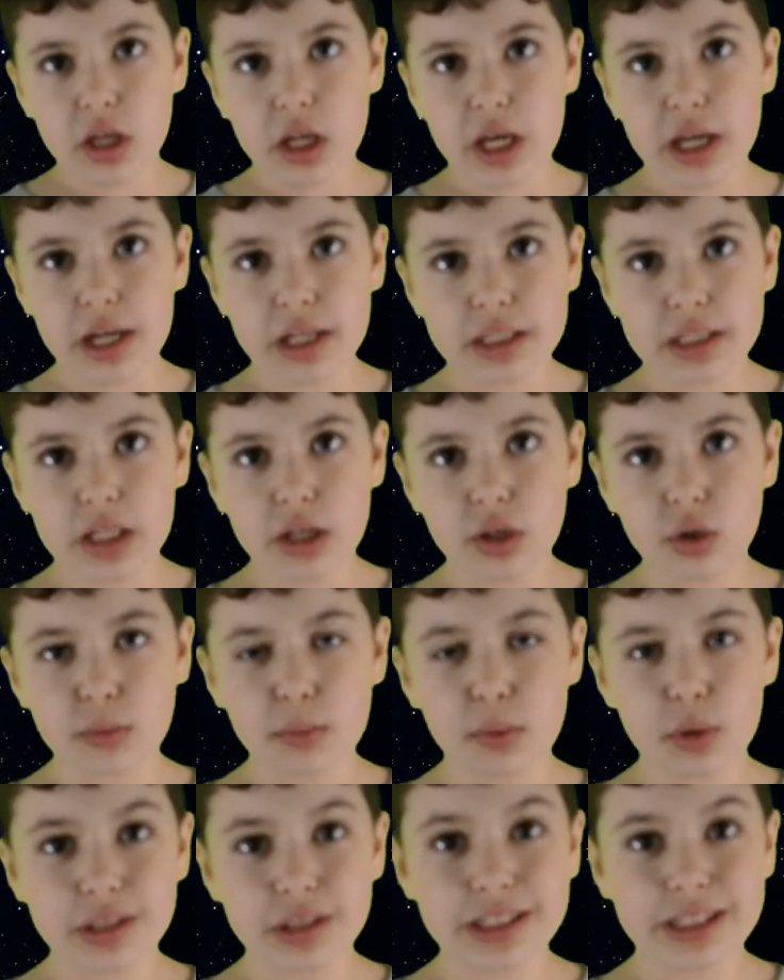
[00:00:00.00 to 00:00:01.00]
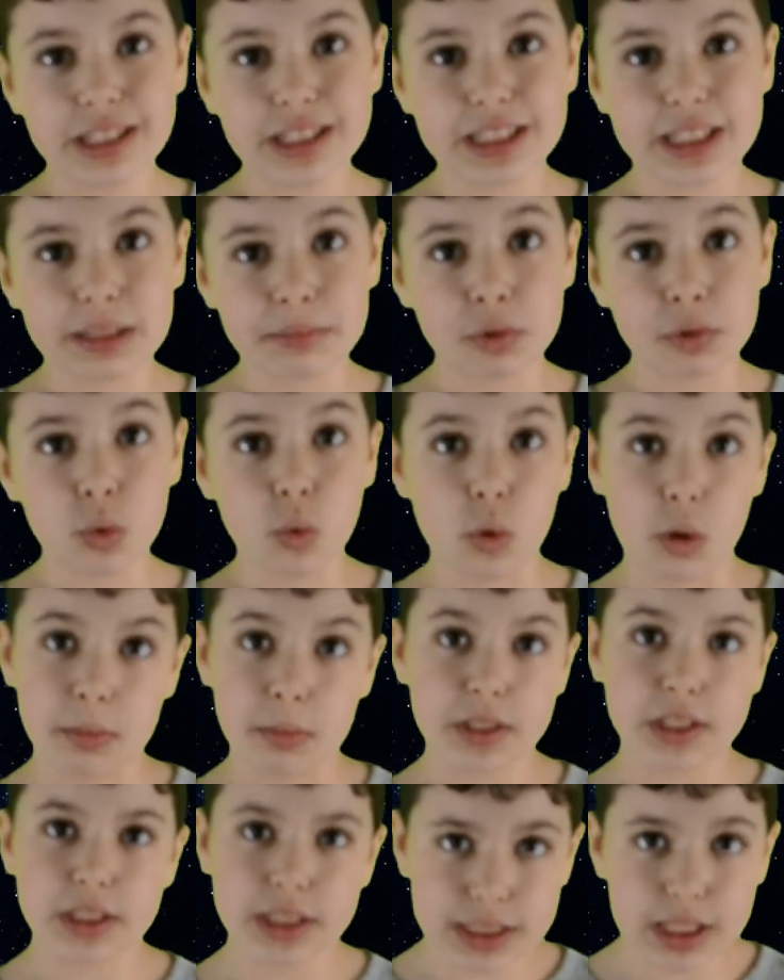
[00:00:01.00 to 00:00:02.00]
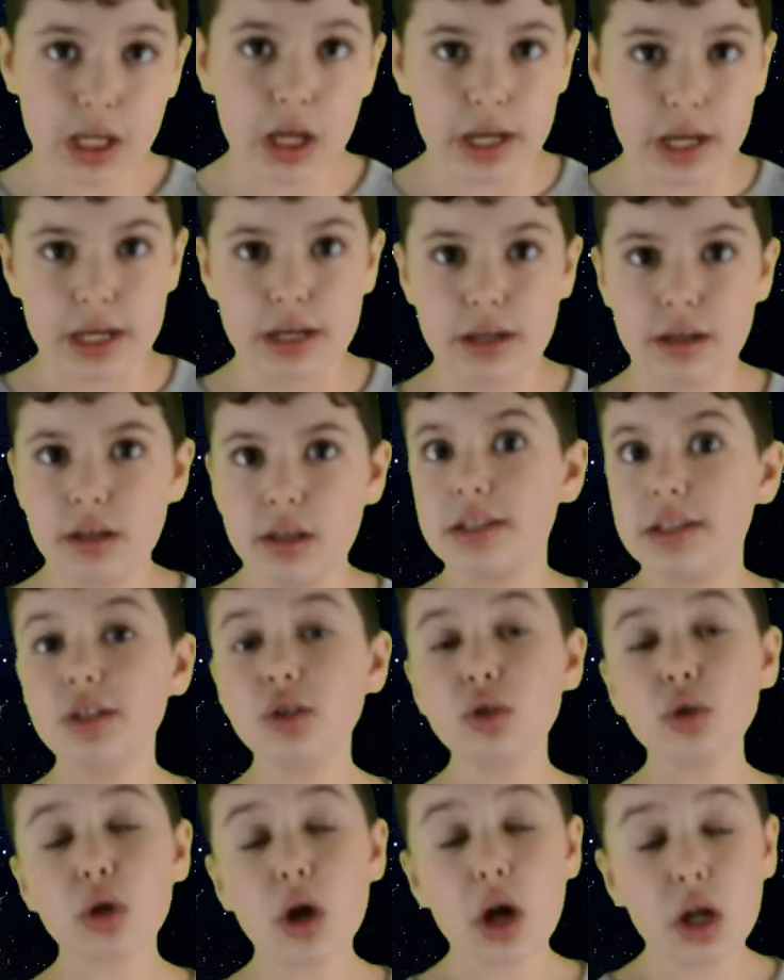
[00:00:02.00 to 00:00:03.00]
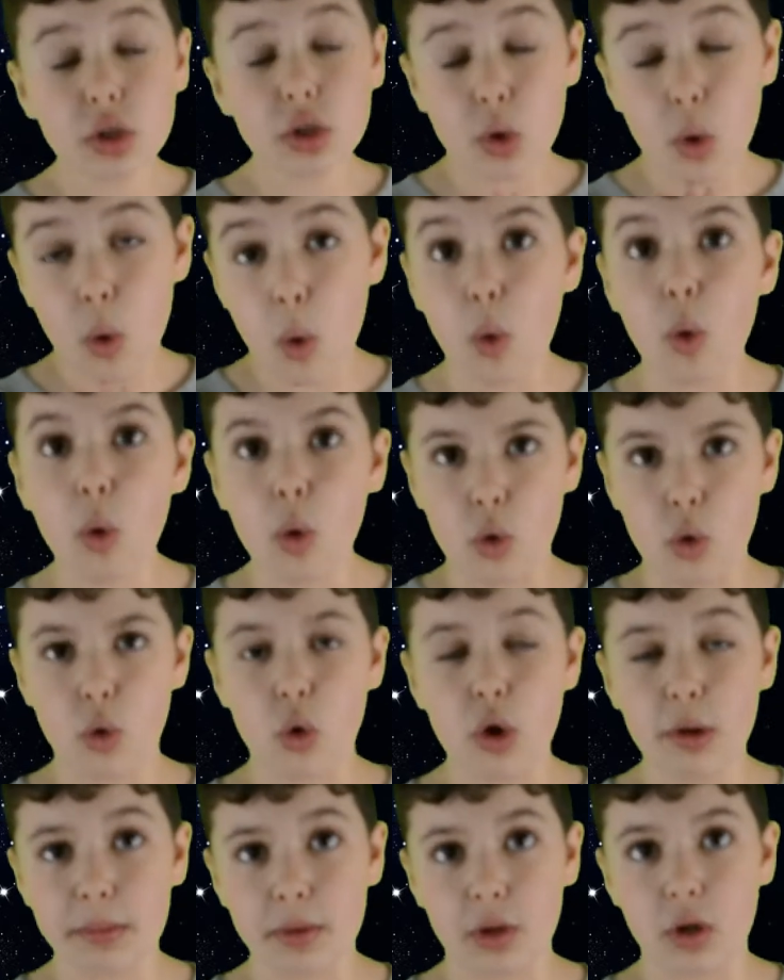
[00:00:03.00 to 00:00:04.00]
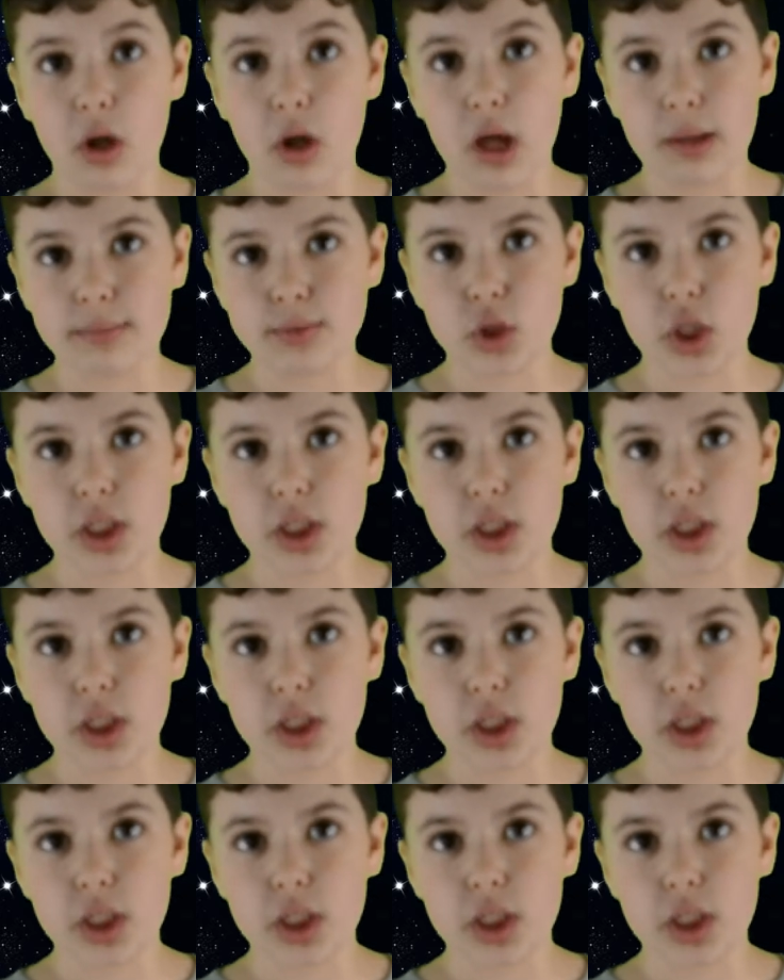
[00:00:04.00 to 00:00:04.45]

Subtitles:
At other points they seem to orbit the Sun. These are called co-orbital objects.